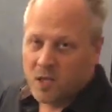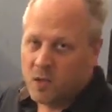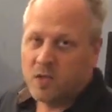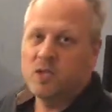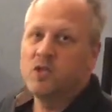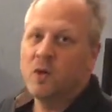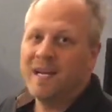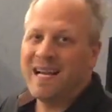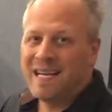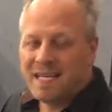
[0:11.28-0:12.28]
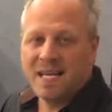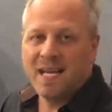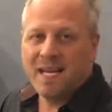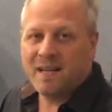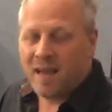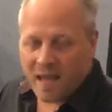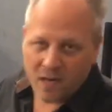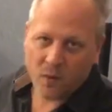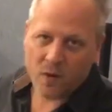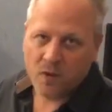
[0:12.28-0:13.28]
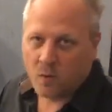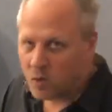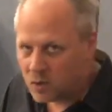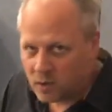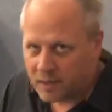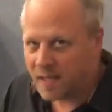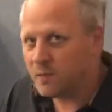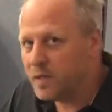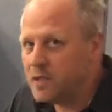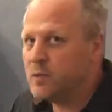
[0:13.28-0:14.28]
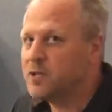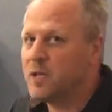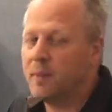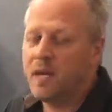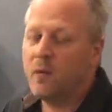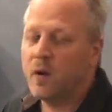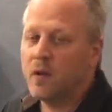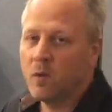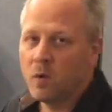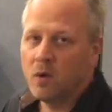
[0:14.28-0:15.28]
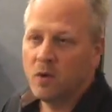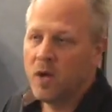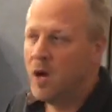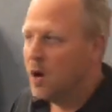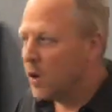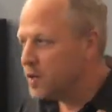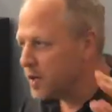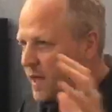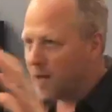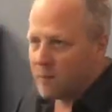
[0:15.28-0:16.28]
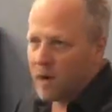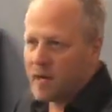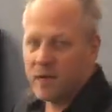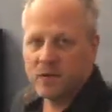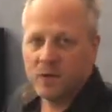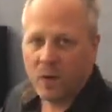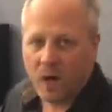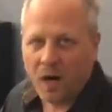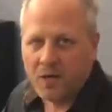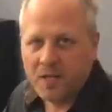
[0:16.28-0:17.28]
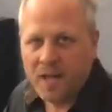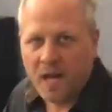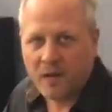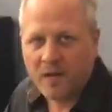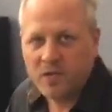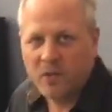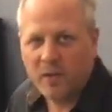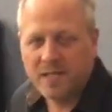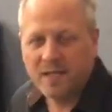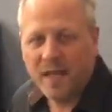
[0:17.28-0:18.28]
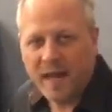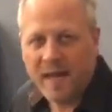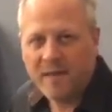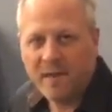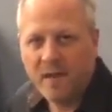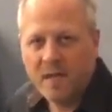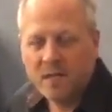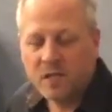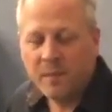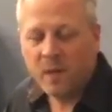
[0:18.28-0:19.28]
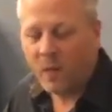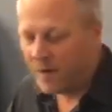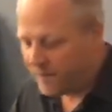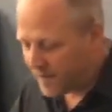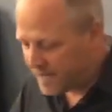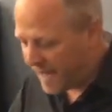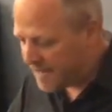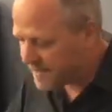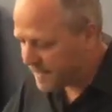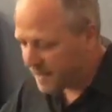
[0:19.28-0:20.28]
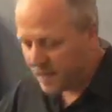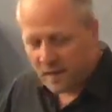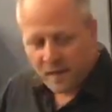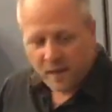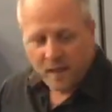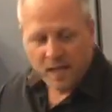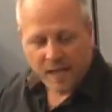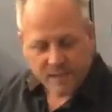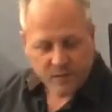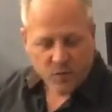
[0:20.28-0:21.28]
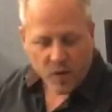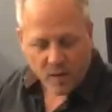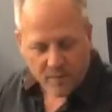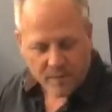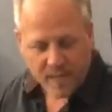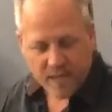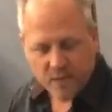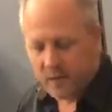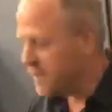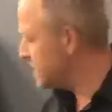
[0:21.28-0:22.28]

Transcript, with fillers: You can join online anywhere in the world, and we do ship anywhere in the world, or you can come right here to our auction gallery and join us live. It's going to be quite fantastic. Lots of drums. As you can